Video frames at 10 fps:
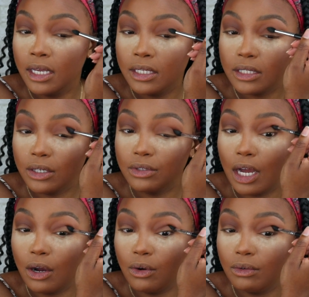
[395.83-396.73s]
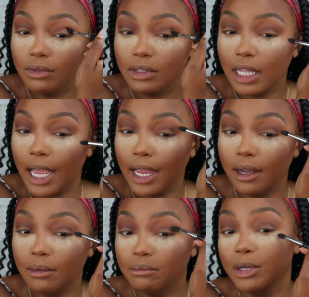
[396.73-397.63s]
So don't
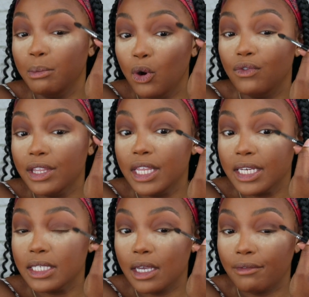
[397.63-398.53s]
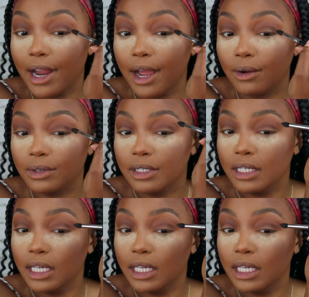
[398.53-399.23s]
like be moving this around.